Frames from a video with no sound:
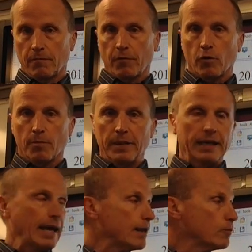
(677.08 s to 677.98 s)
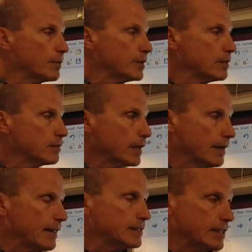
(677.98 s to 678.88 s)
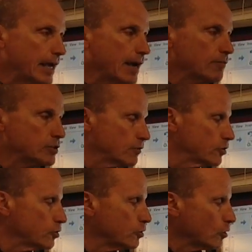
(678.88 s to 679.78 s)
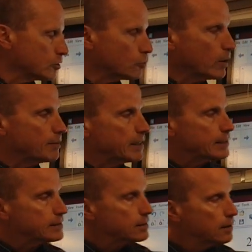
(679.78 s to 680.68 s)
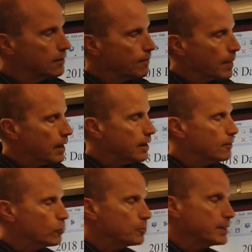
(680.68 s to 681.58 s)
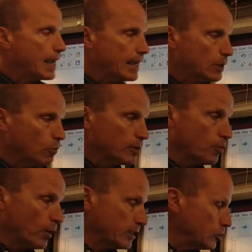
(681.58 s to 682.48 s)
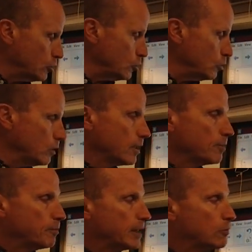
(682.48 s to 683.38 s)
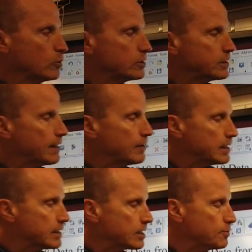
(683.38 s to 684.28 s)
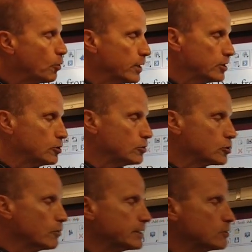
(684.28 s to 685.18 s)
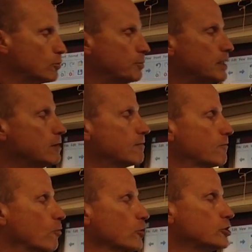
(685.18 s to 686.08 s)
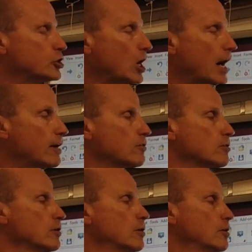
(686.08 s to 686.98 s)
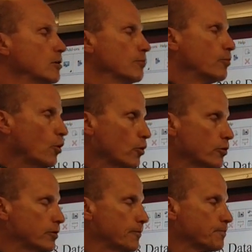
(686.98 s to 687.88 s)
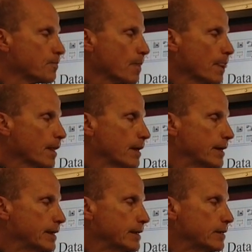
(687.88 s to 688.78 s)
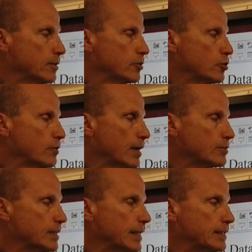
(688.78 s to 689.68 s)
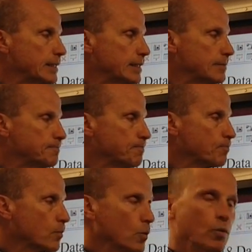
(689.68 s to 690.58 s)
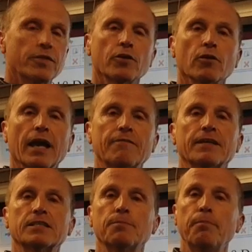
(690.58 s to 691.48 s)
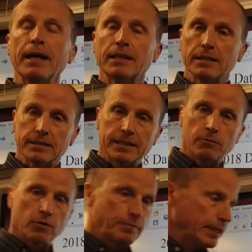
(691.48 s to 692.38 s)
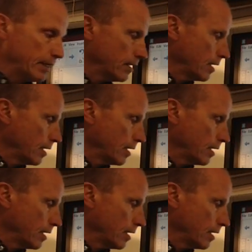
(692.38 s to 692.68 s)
for men and women. Okay, that's the average of the two. Notice women is uh, would be 81.2, men was 76.2. So this would be for a child born in 2018, what their life expectancy would be.